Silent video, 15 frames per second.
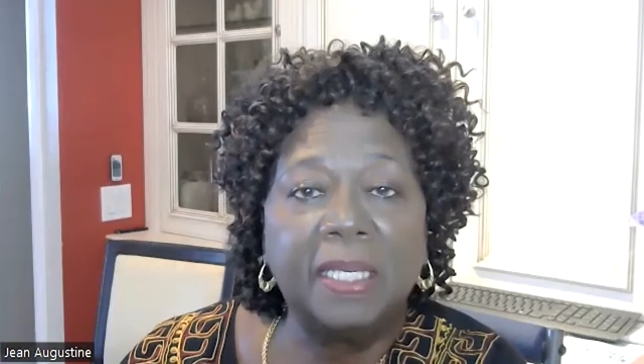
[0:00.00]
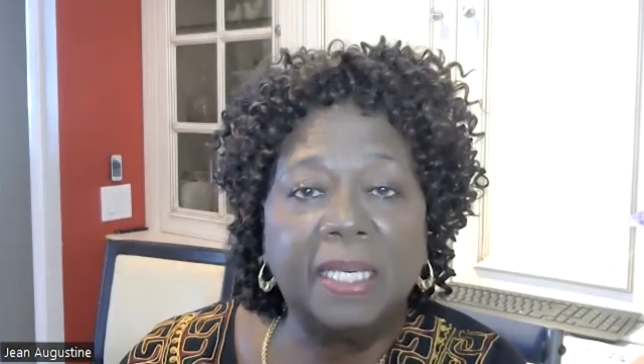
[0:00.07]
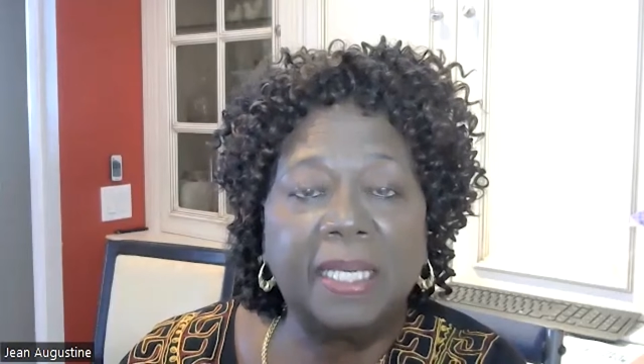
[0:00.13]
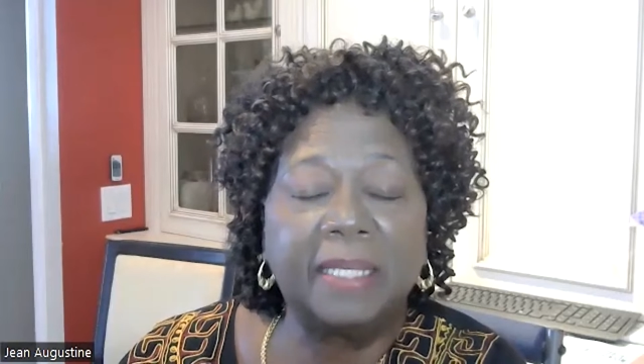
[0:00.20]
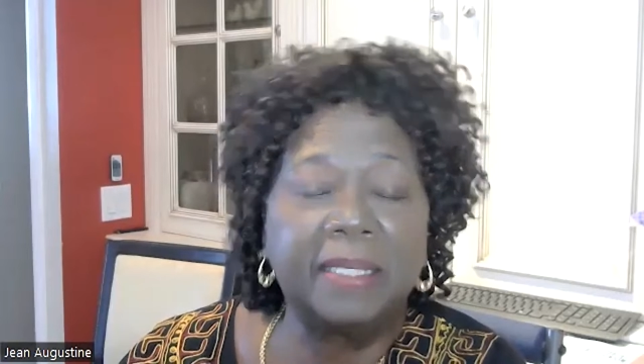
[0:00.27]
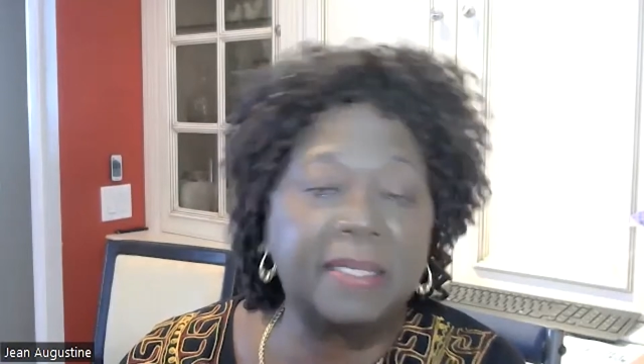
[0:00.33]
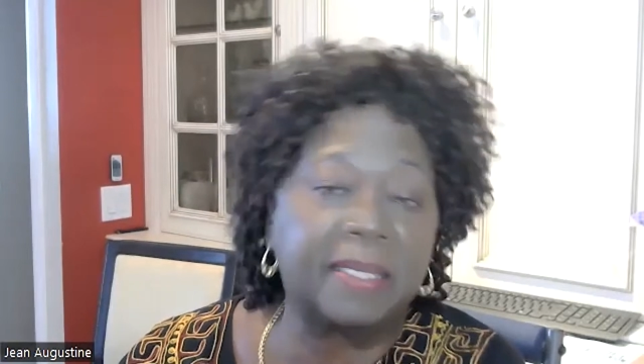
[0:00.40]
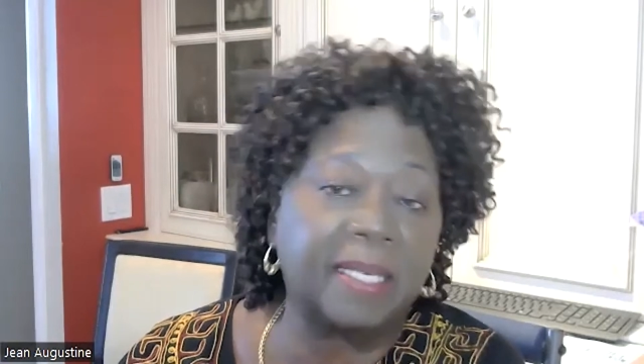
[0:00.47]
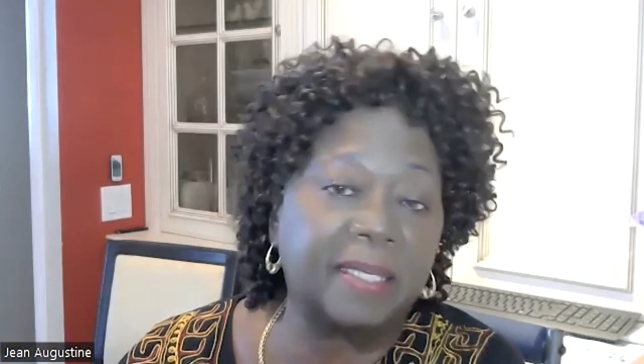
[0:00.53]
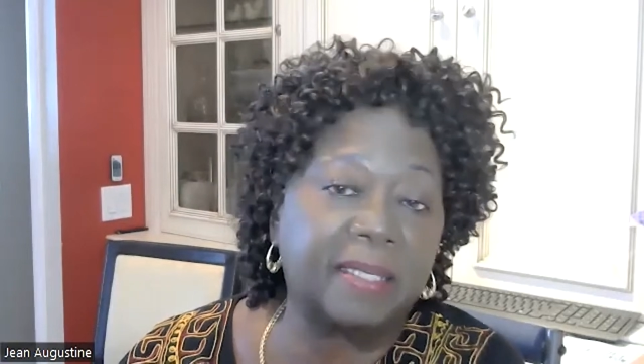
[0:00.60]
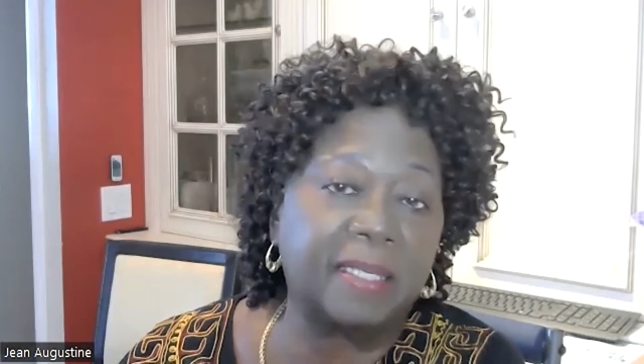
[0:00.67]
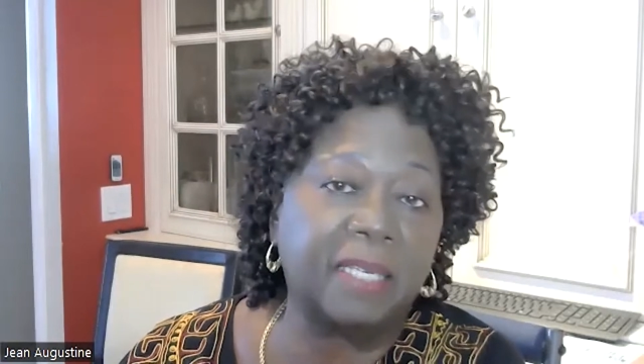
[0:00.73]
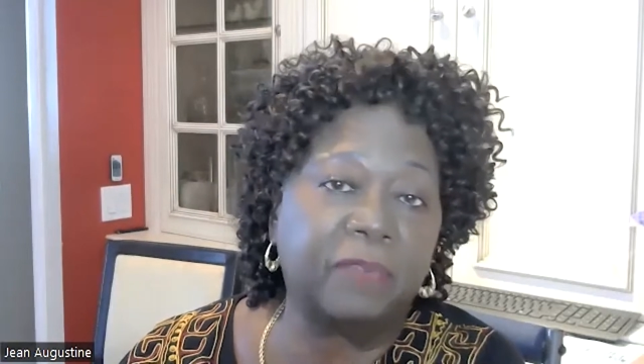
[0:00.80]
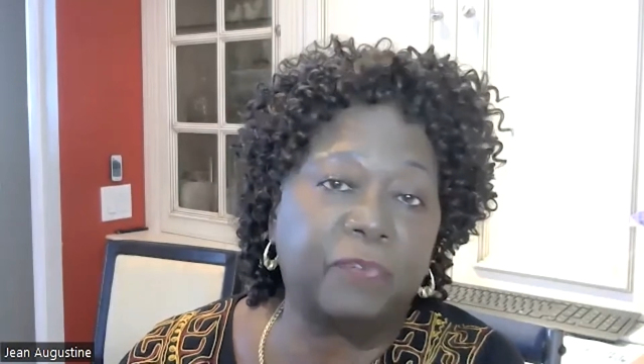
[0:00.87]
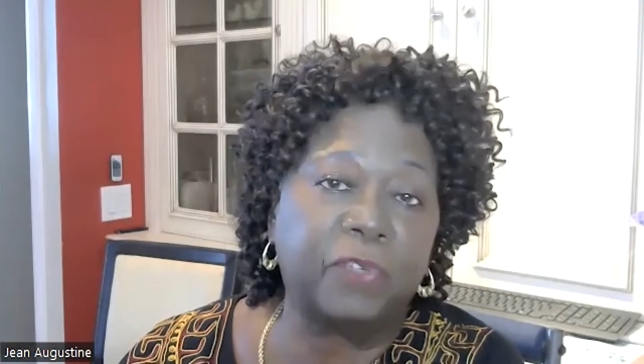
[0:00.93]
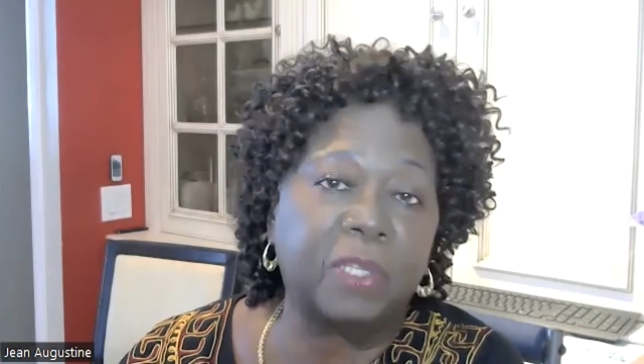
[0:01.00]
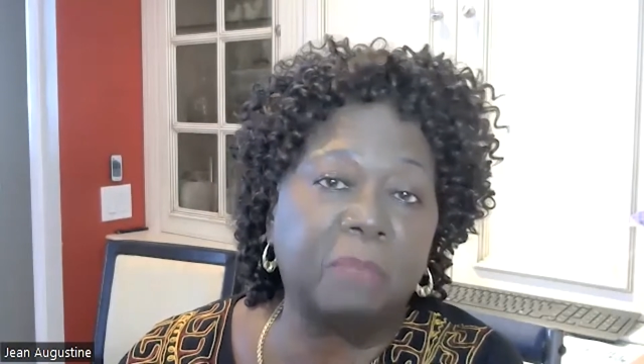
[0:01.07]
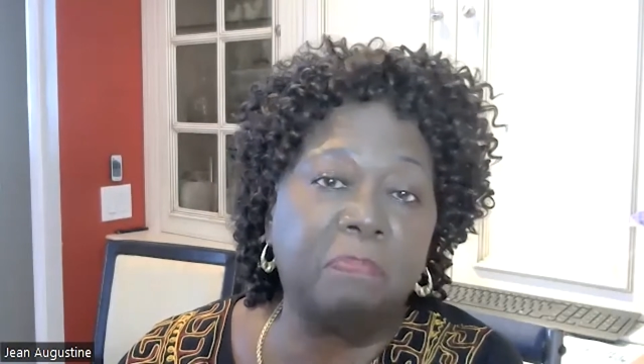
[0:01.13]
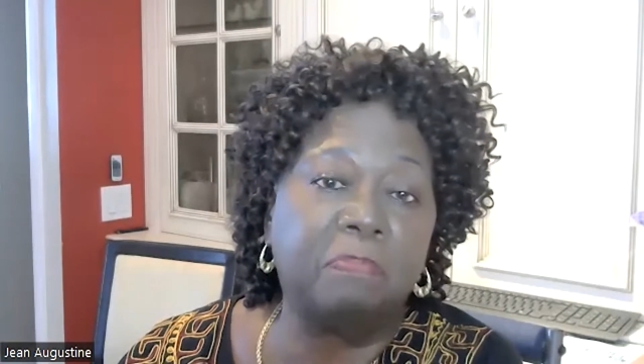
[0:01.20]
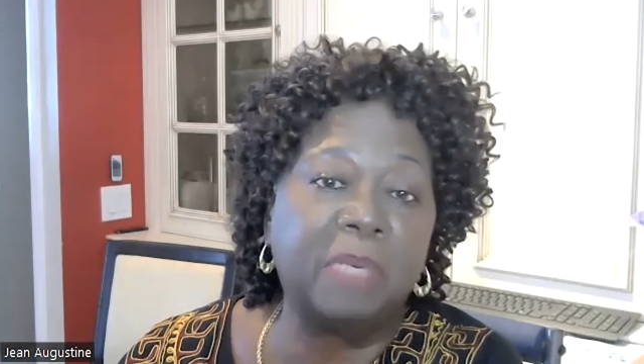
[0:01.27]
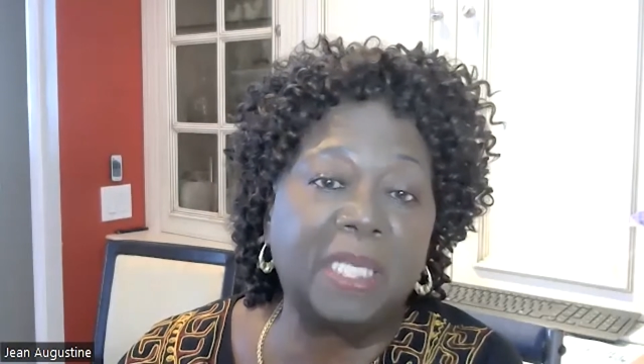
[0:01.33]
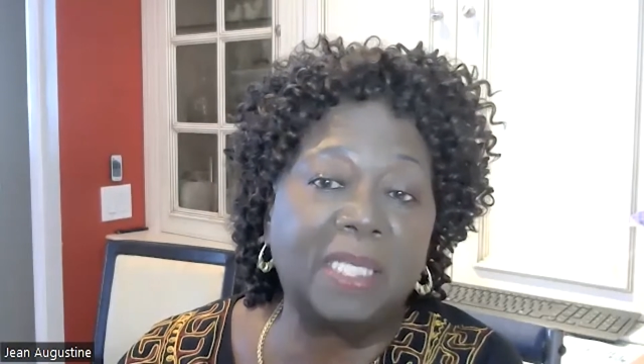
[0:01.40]
And as I said, for the
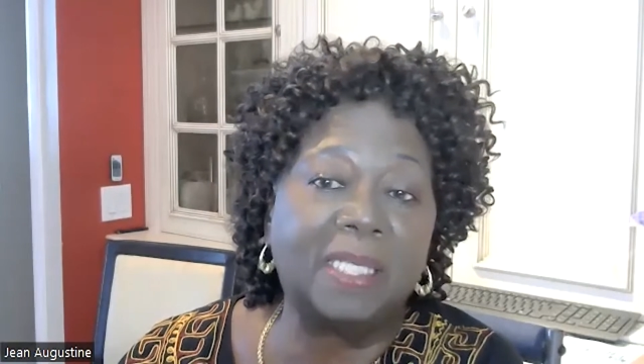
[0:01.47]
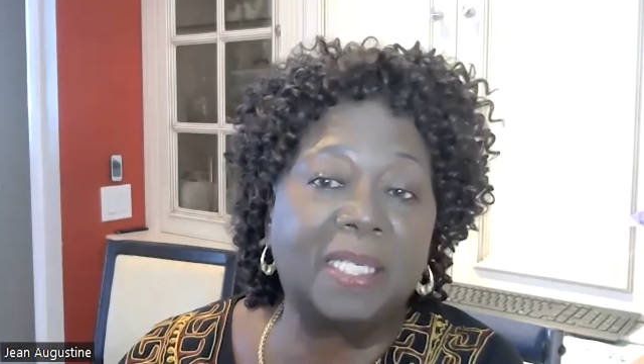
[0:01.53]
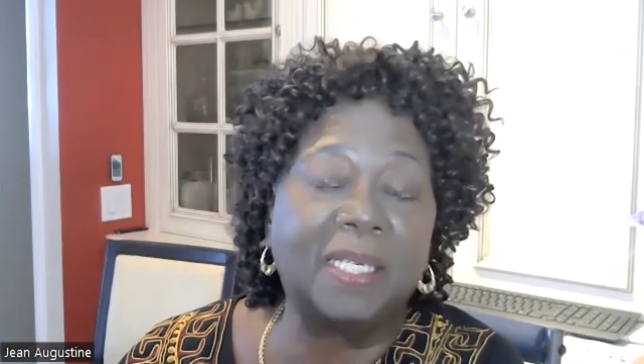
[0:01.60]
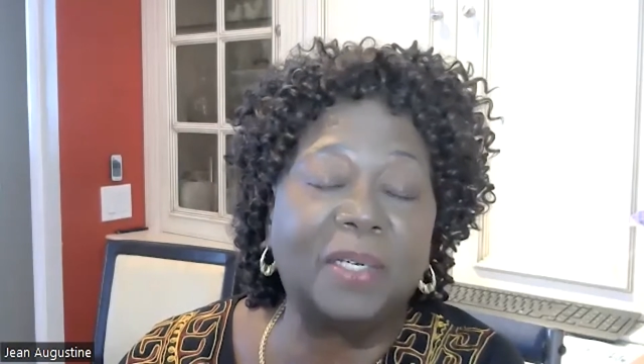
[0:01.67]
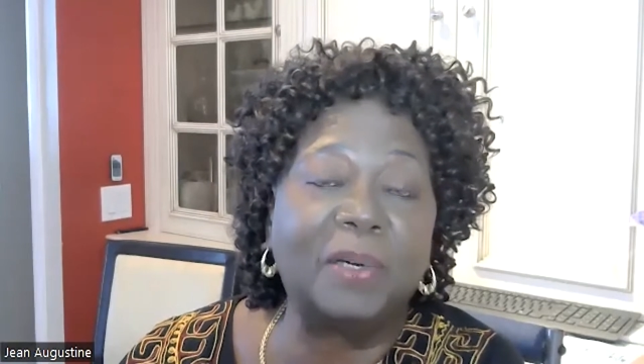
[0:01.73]
building